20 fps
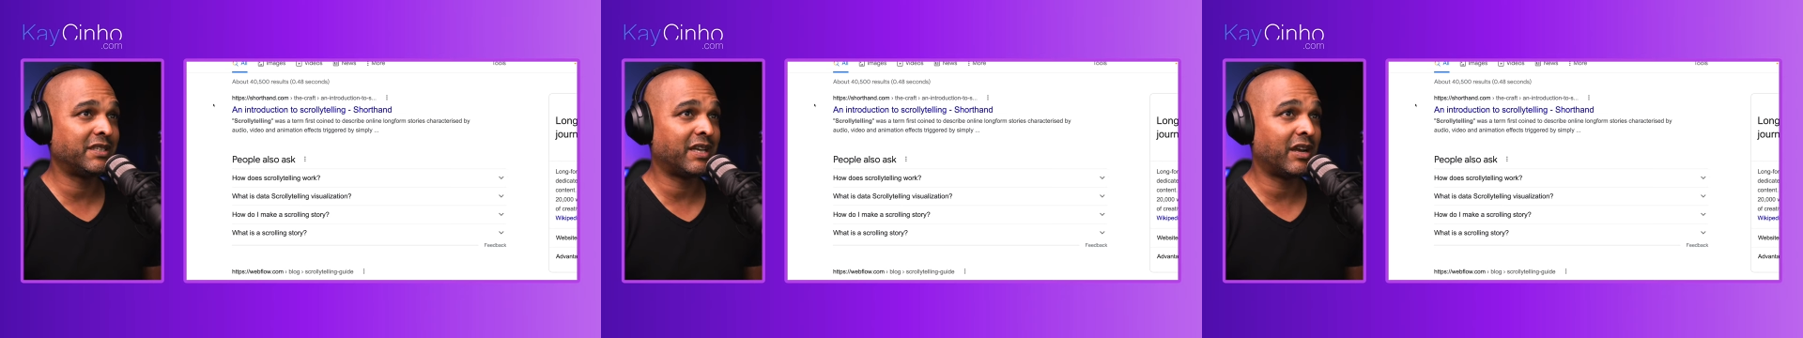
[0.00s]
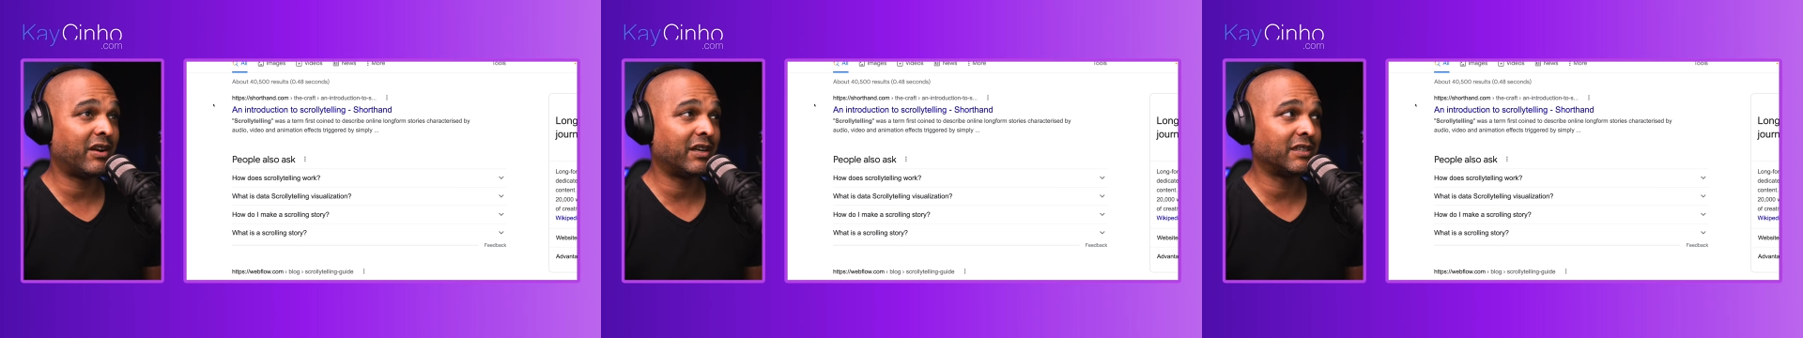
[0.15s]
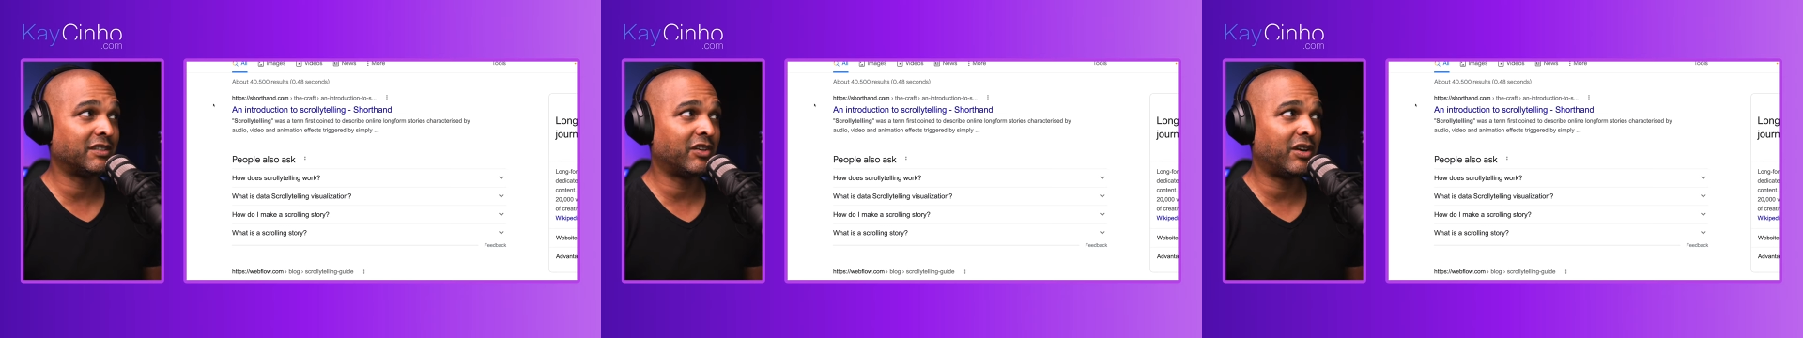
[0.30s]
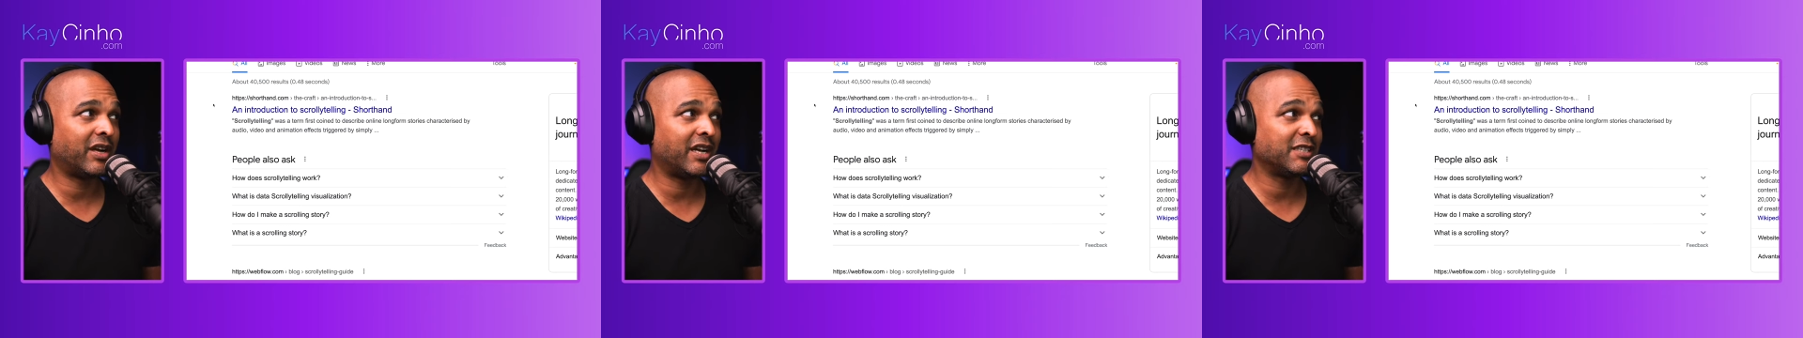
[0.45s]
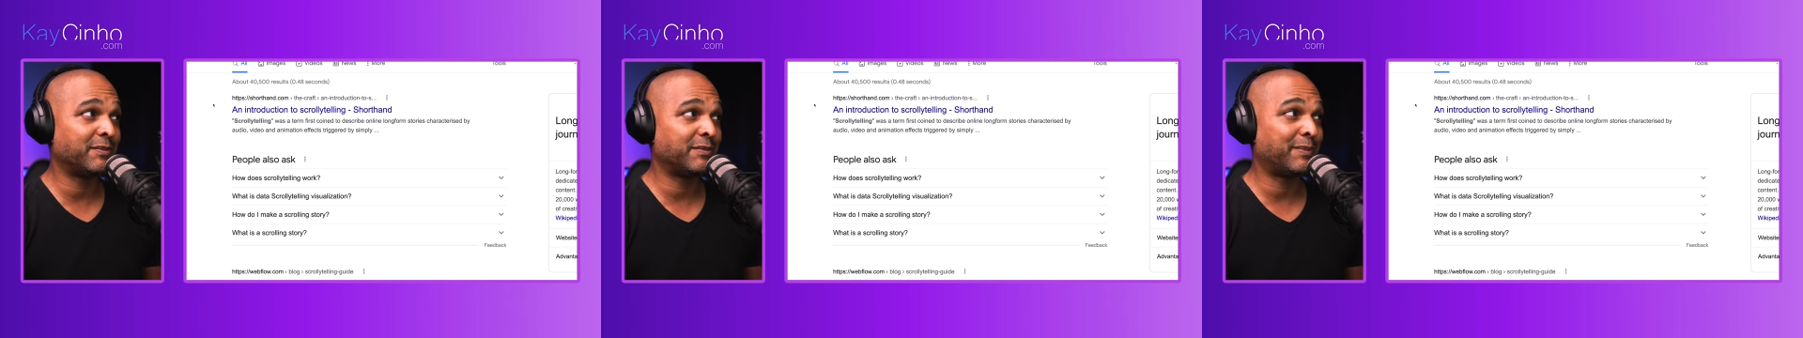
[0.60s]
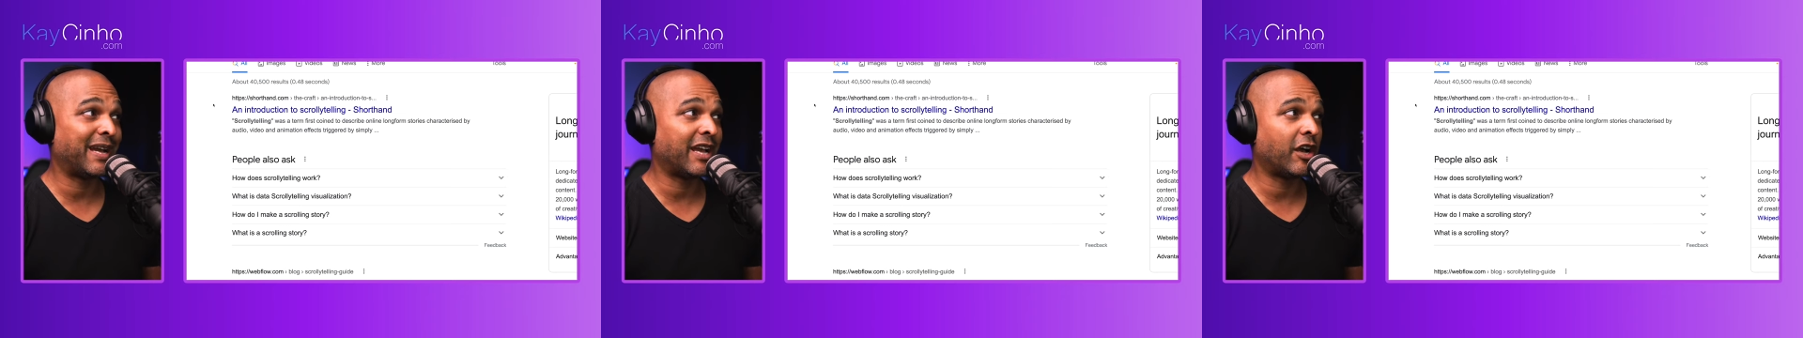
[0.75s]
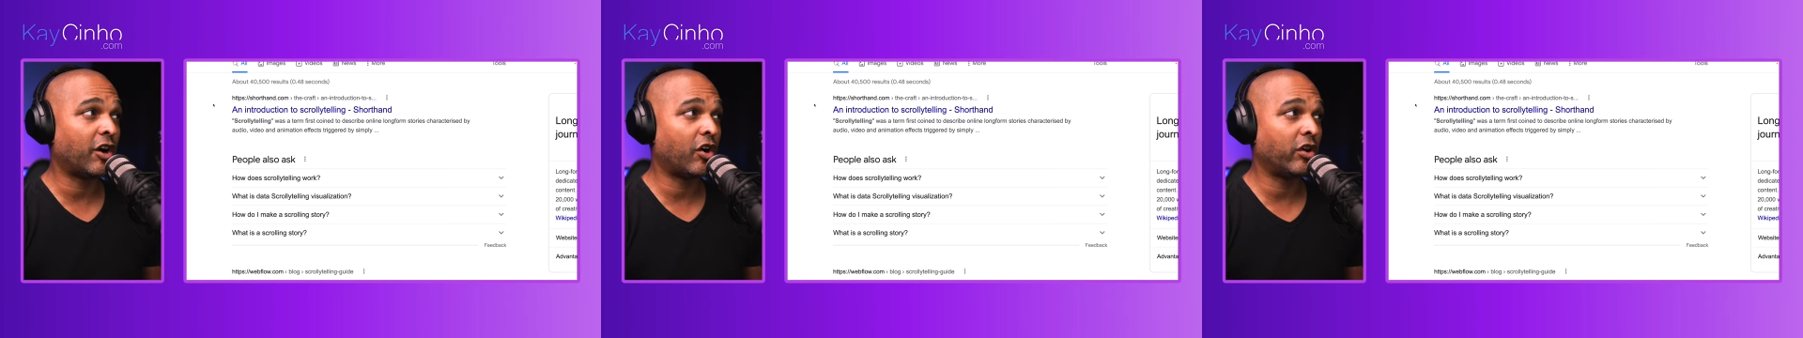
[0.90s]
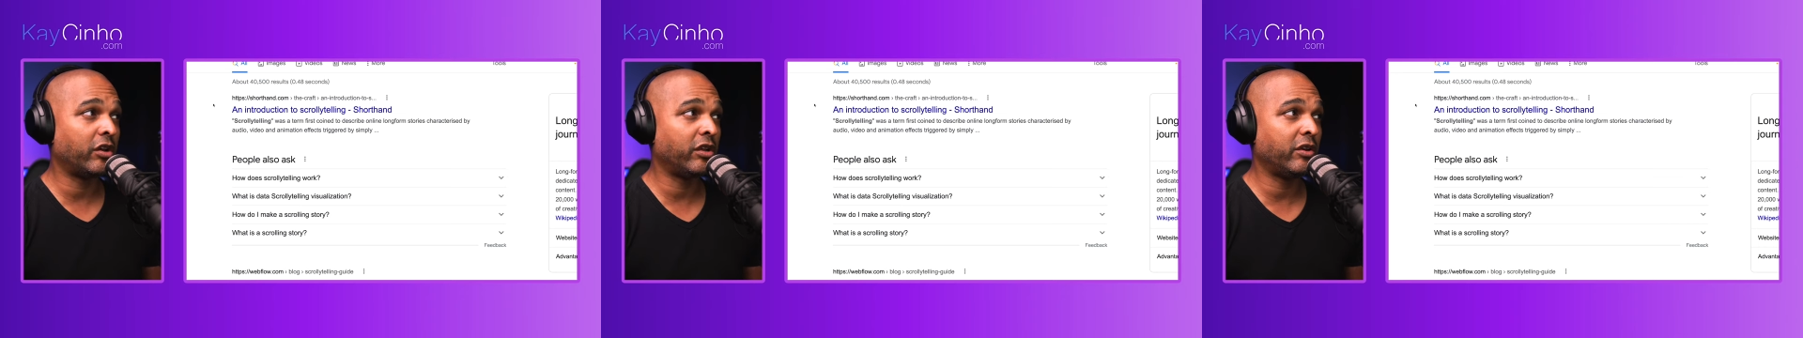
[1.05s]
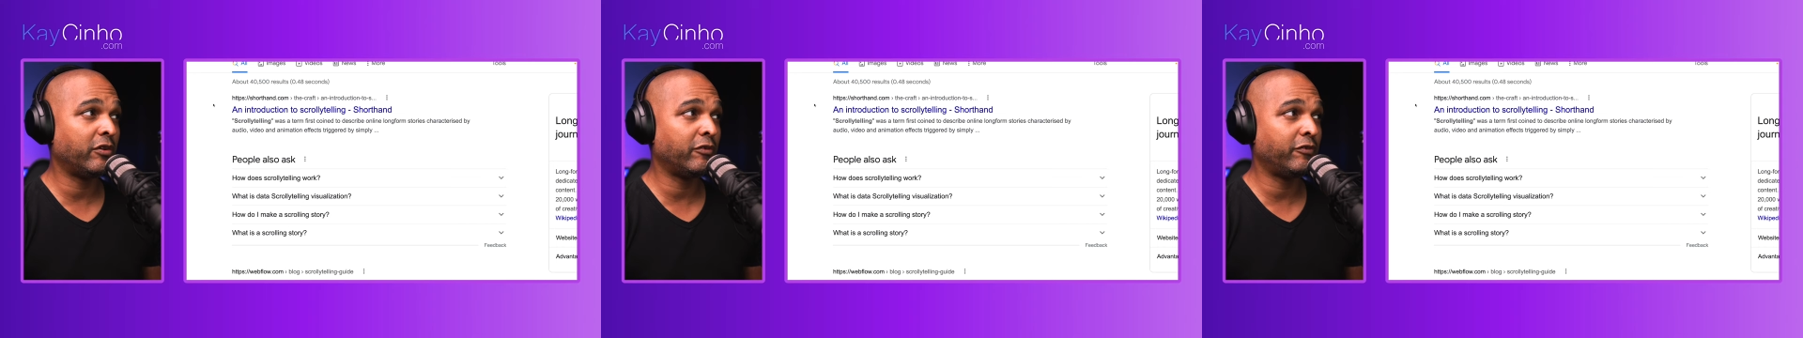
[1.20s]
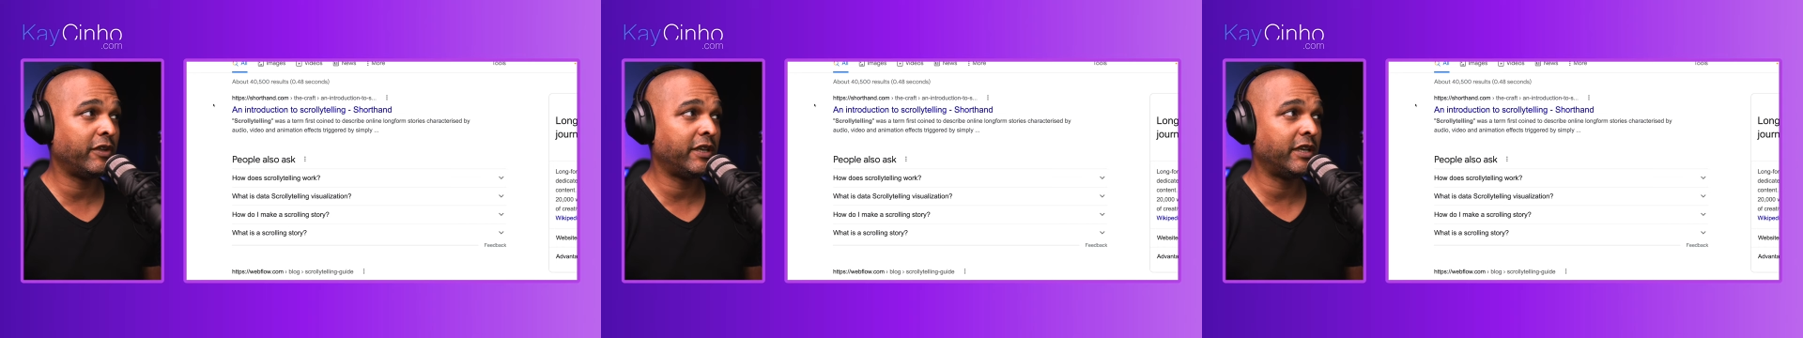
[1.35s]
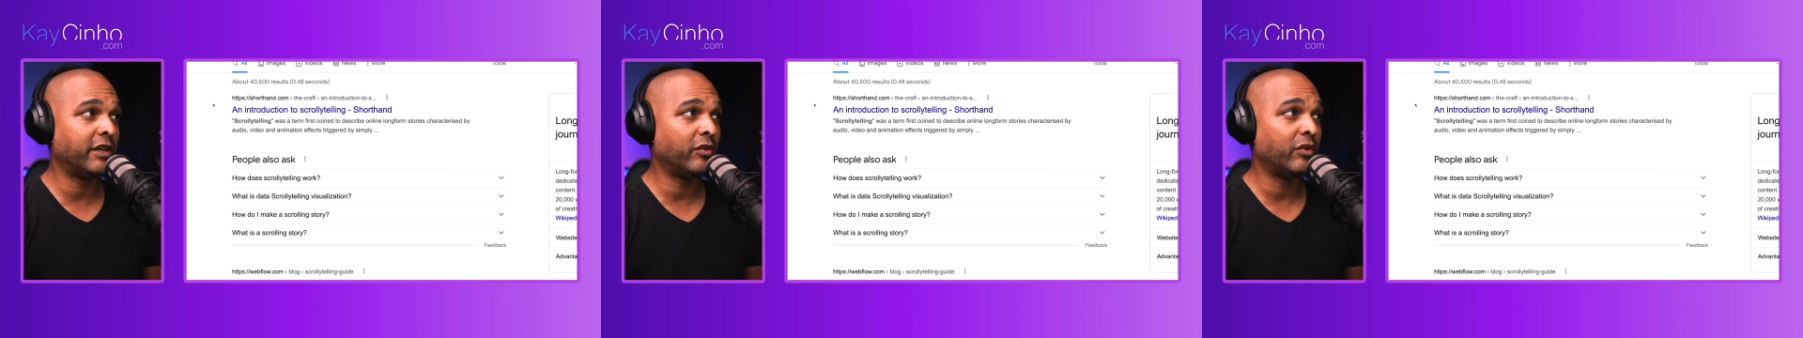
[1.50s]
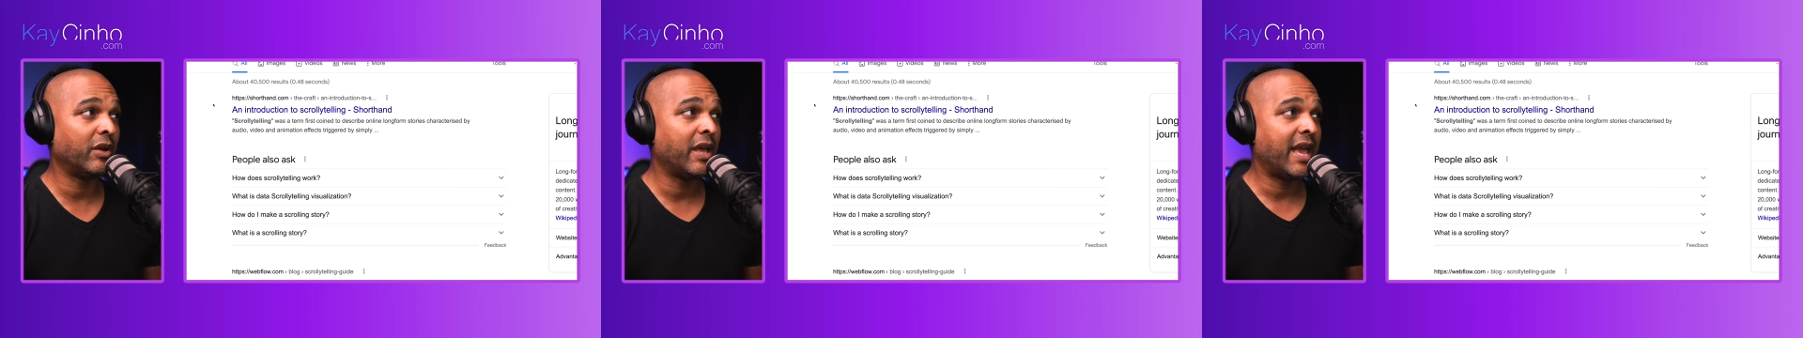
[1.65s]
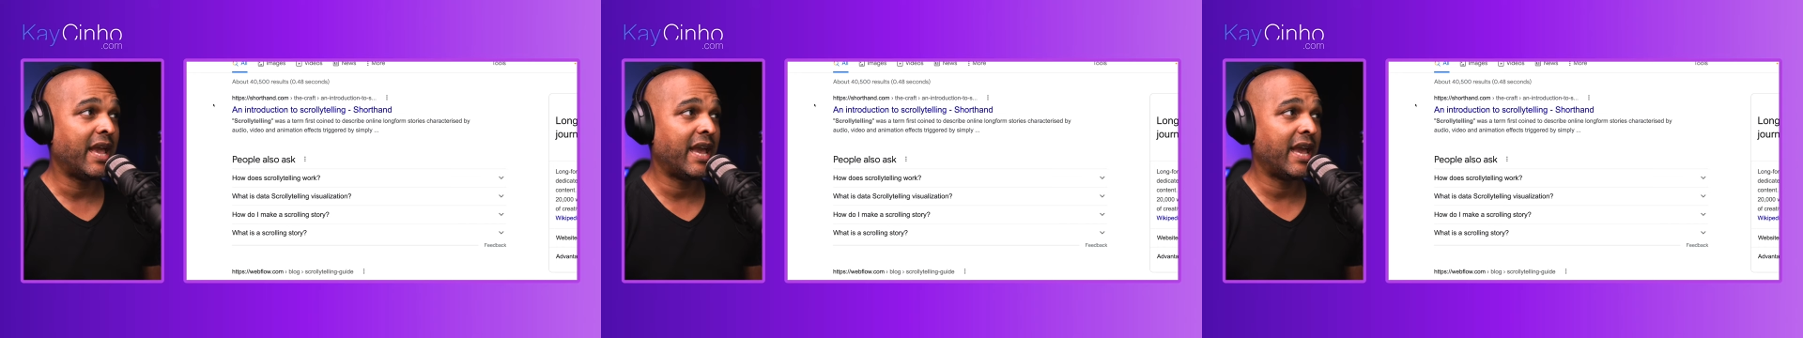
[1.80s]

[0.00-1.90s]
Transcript: characterized by audio, video,